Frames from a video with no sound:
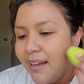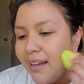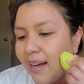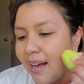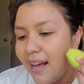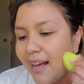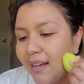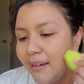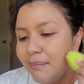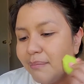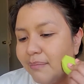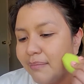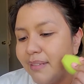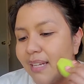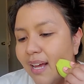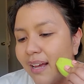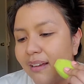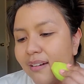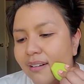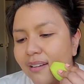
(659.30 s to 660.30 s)
I'm
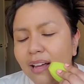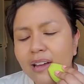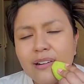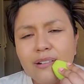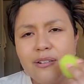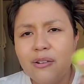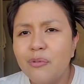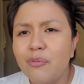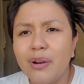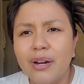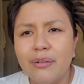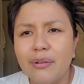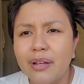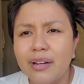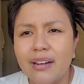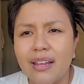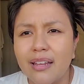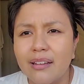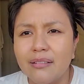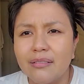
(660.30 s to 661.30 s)
not, I don't know where
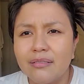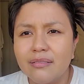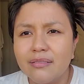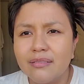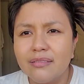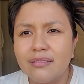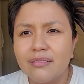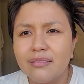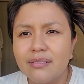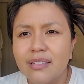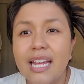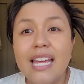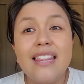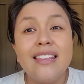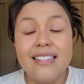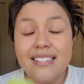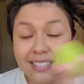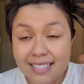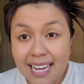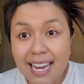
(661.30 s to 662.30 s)
okay. In
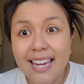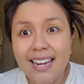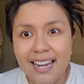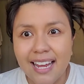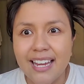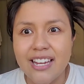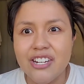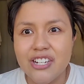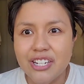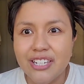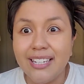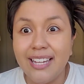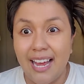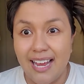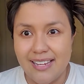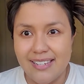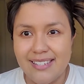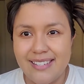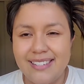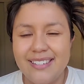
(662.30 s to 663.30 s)
this day and age,
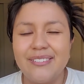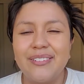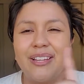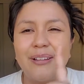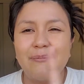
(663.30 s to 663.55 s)
yes, with the